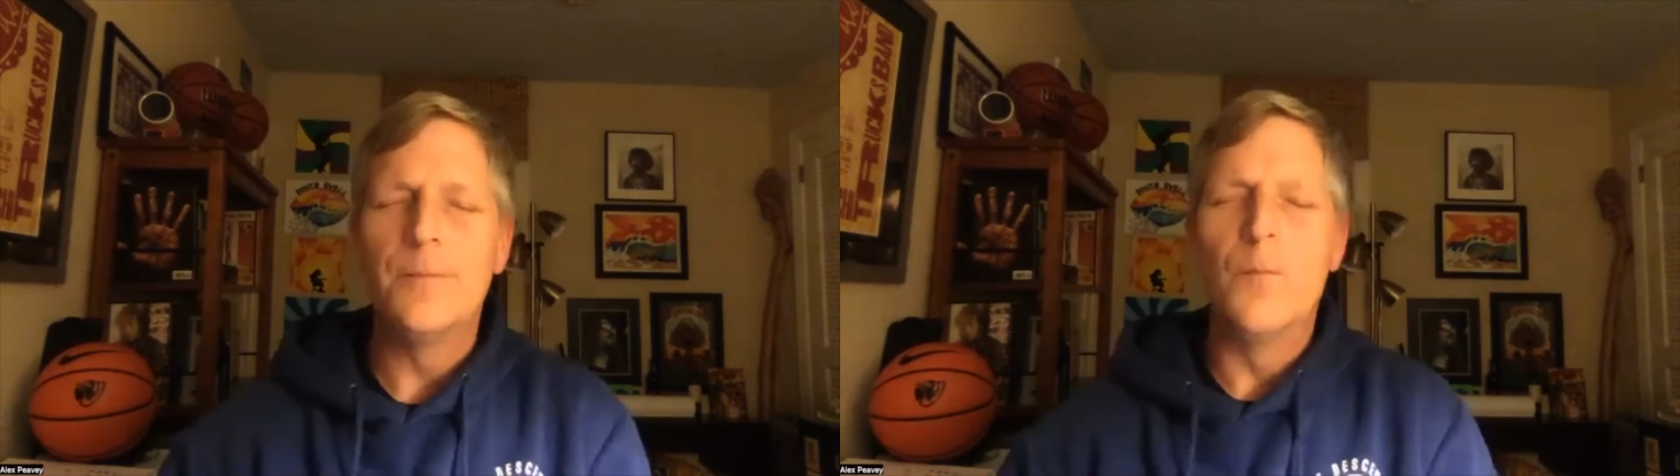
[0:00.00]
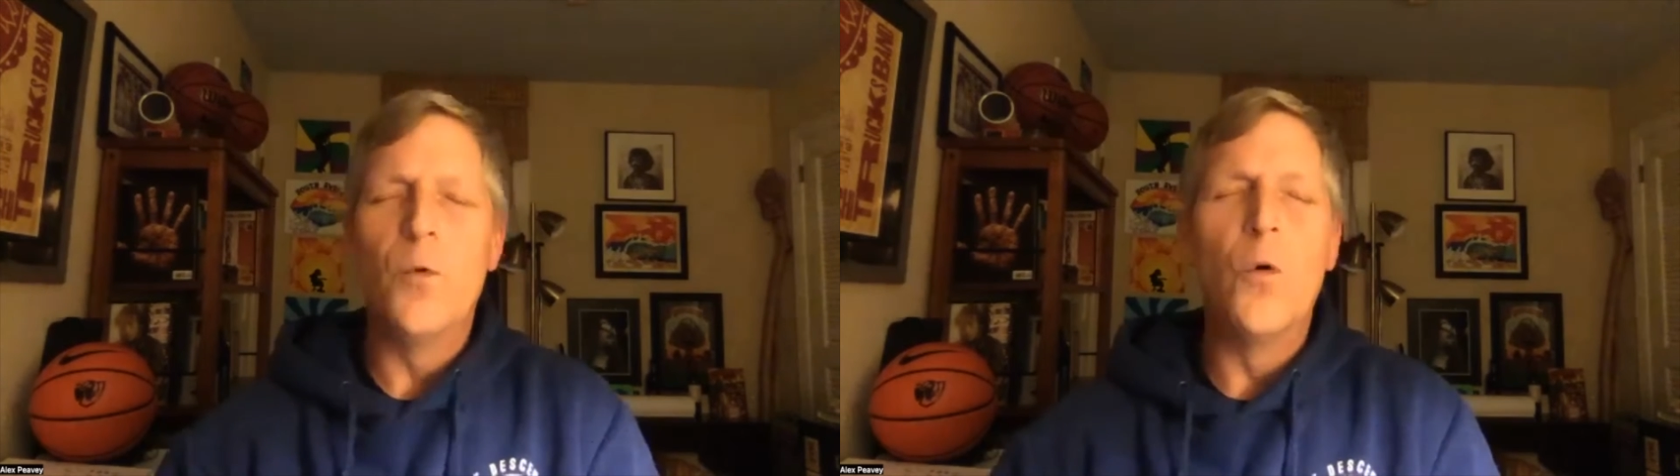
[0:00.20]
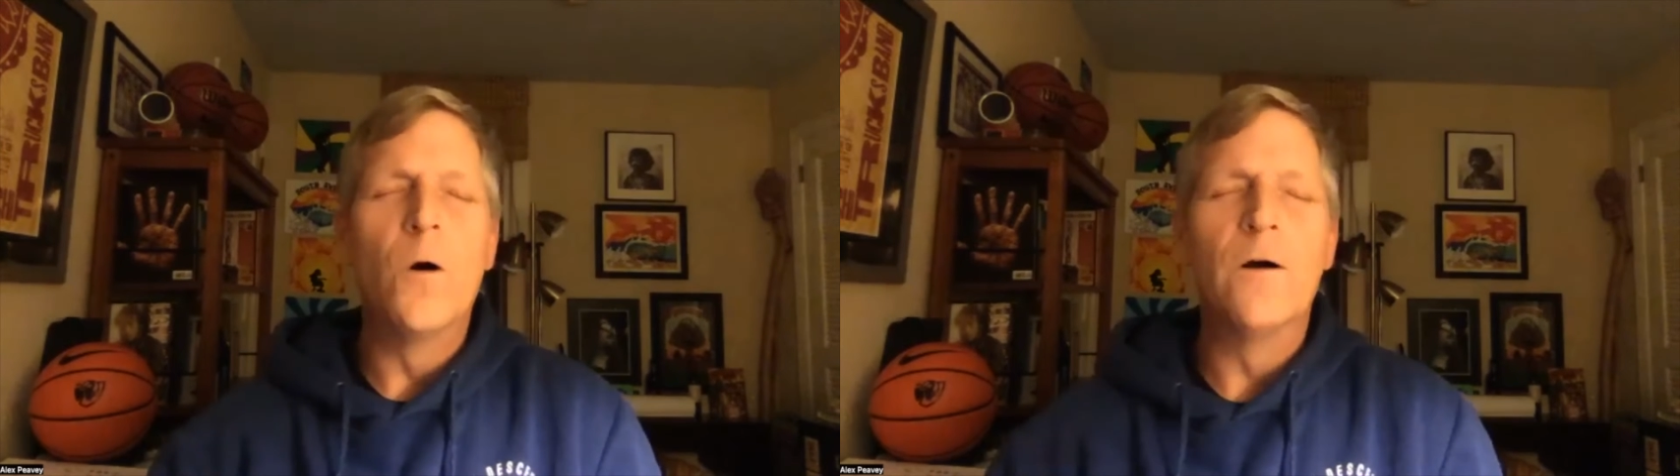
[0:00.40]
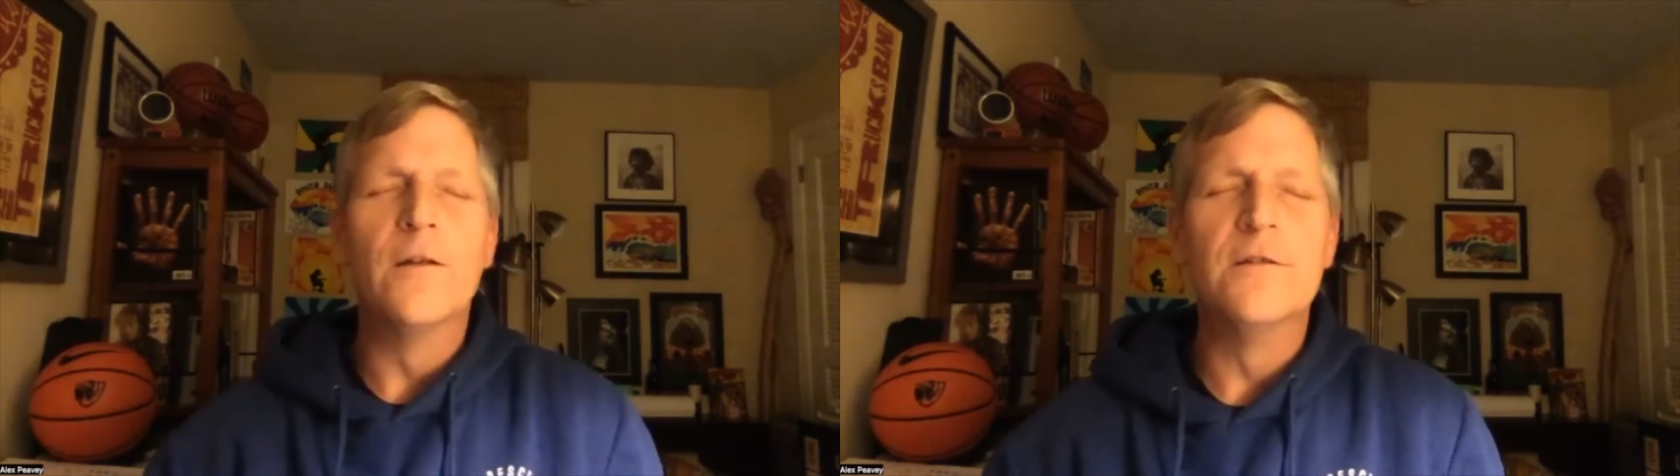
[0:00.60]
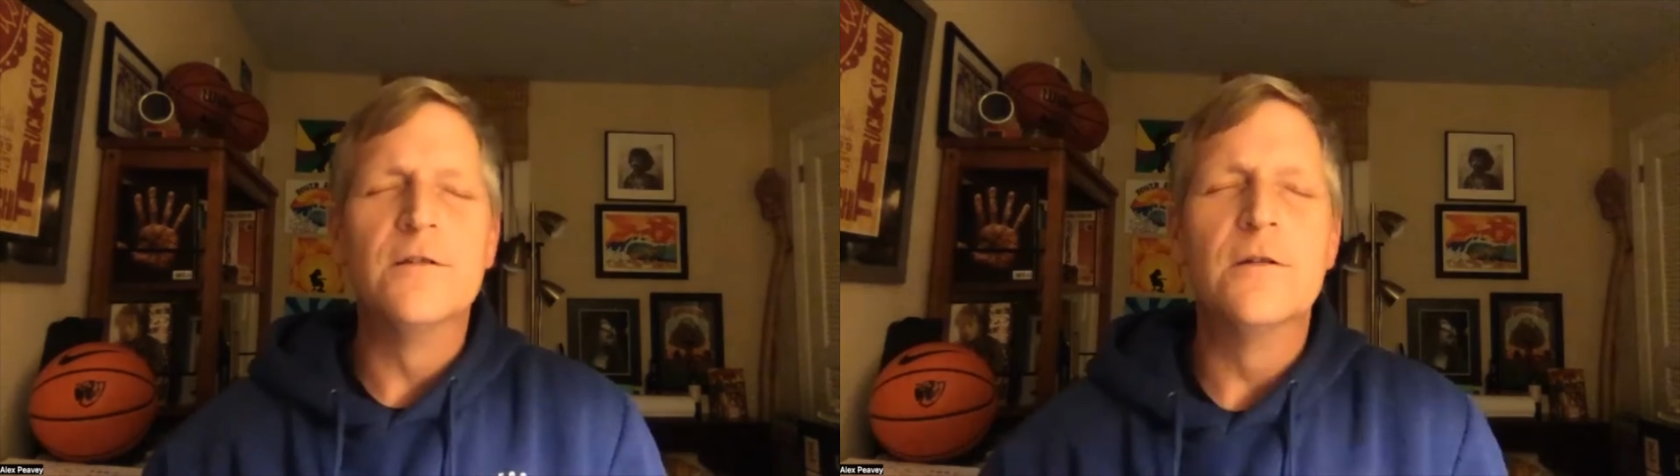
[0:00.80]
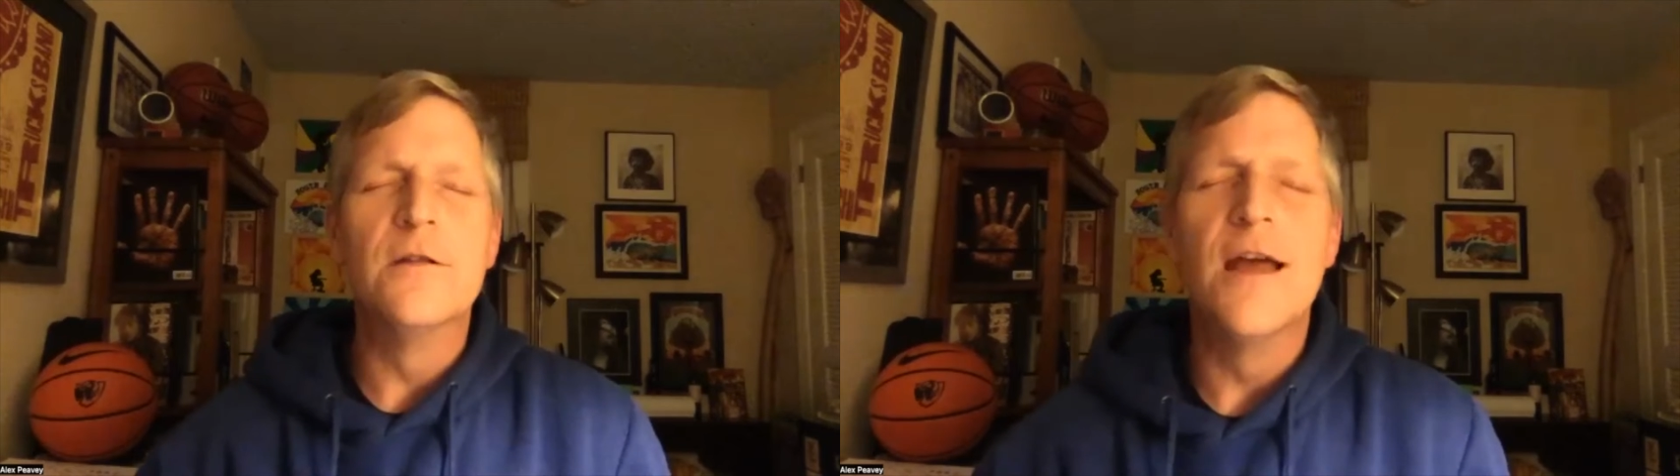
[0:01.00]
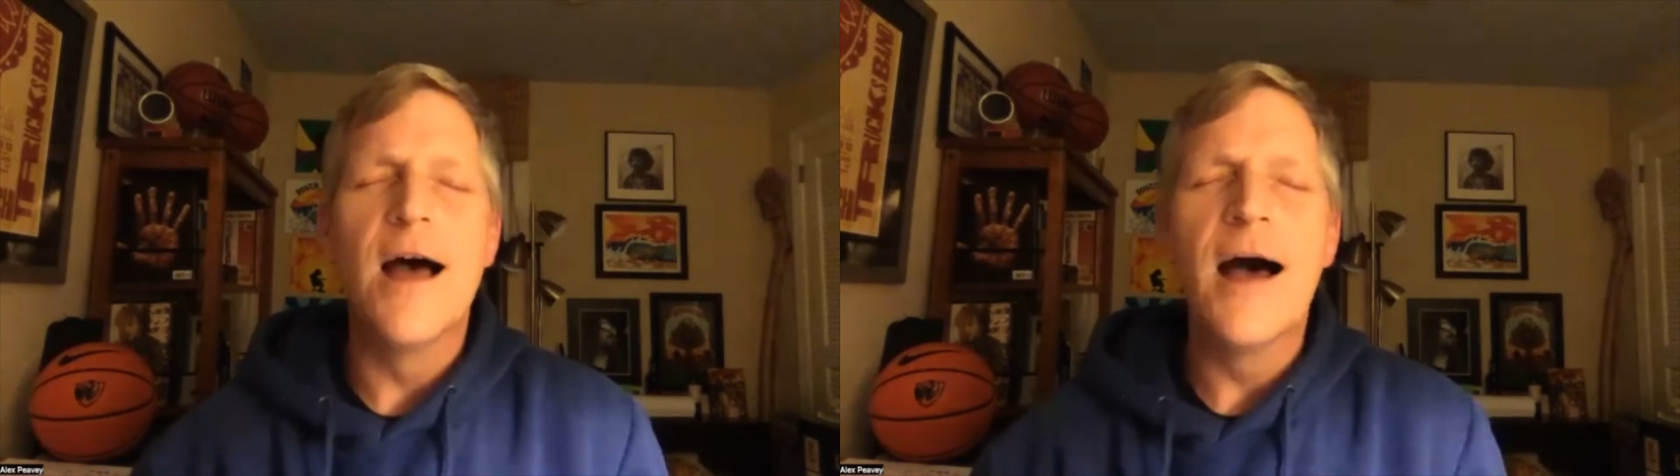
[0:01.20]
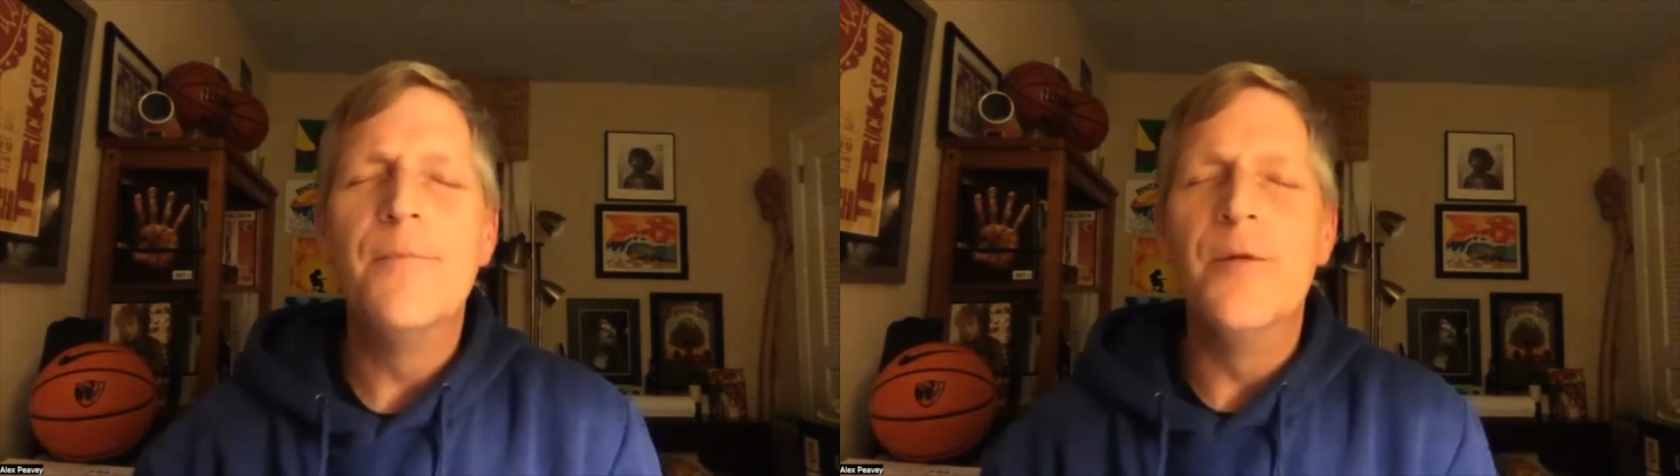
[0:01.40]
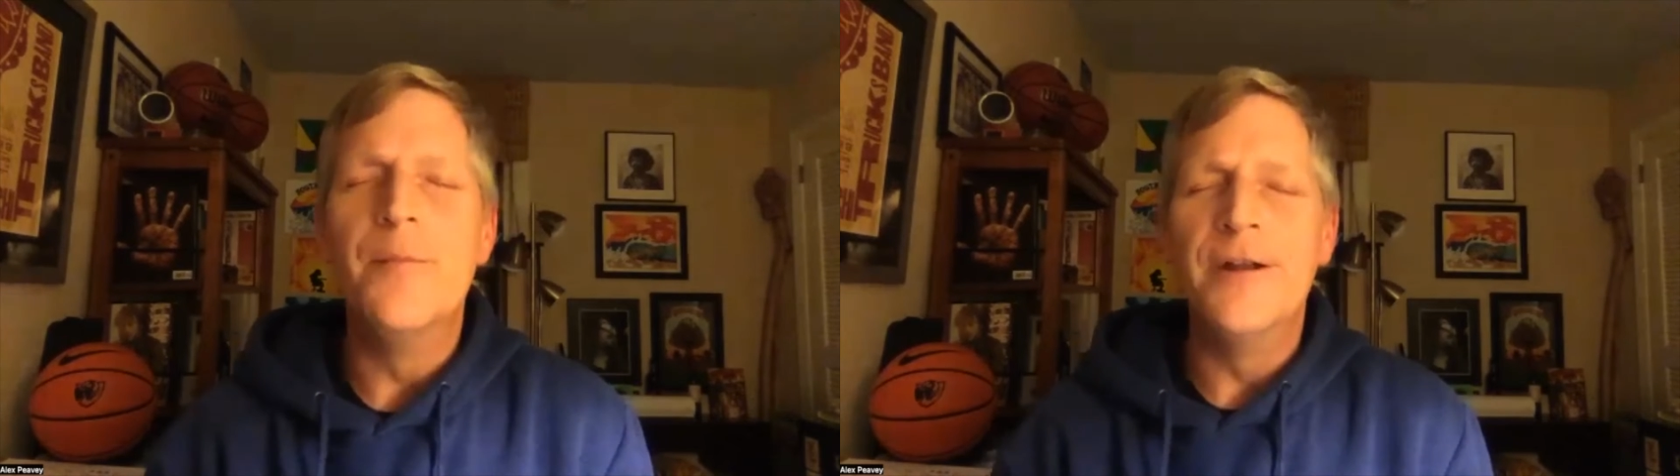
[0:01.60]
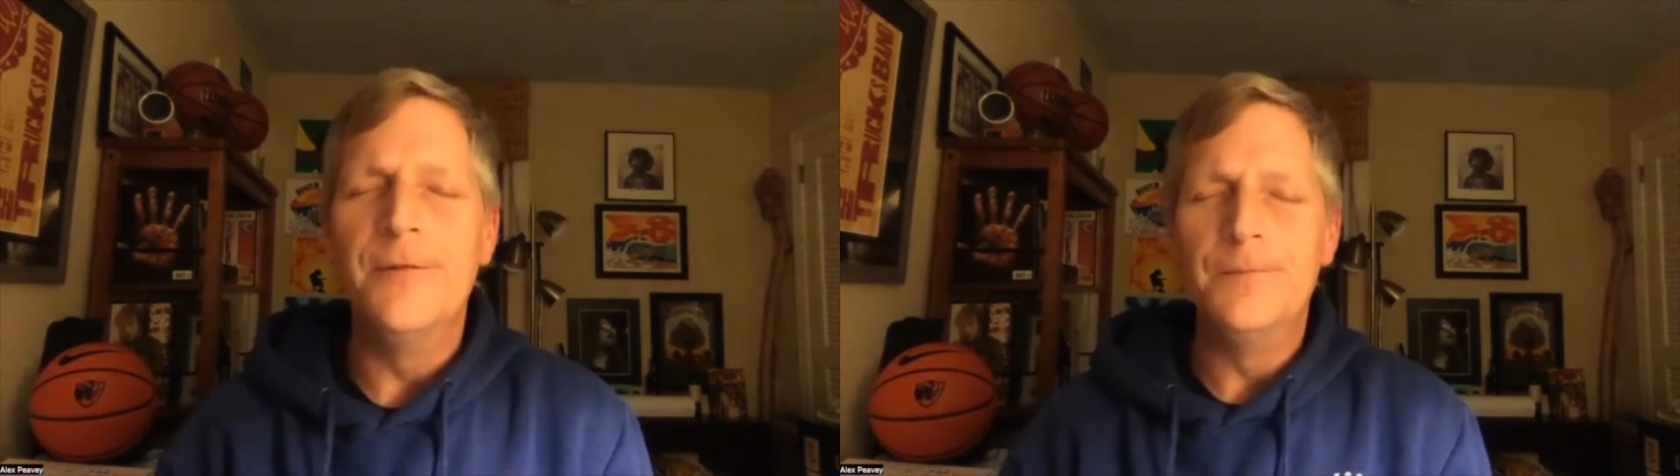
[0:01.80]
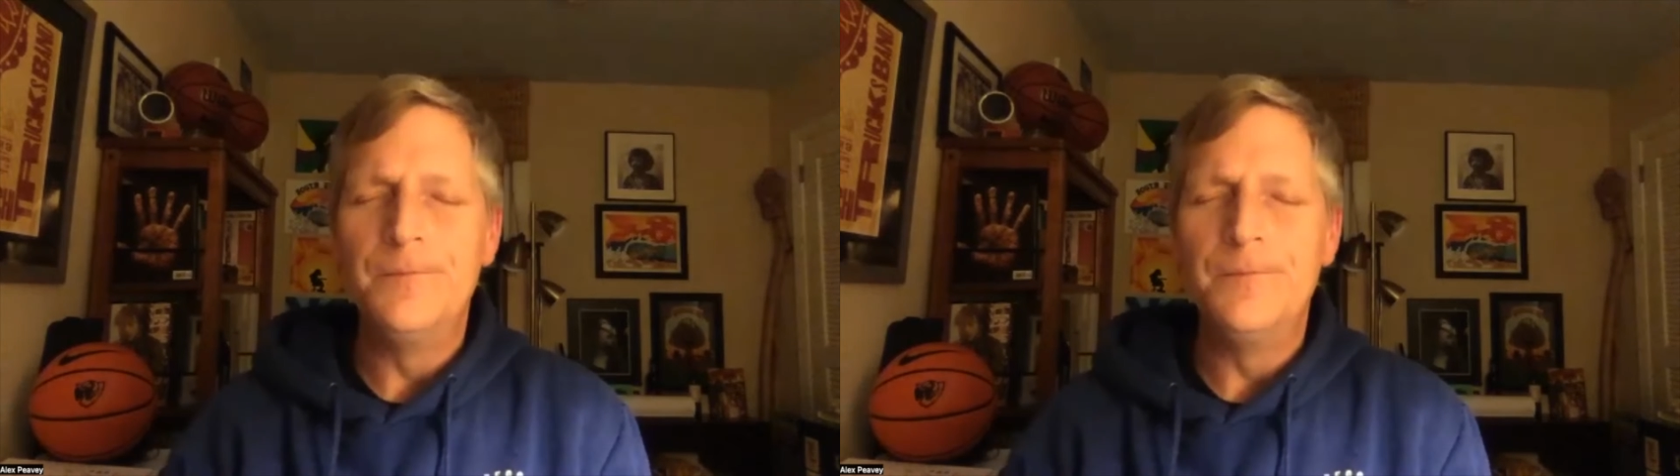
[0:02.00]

more into the abdomen,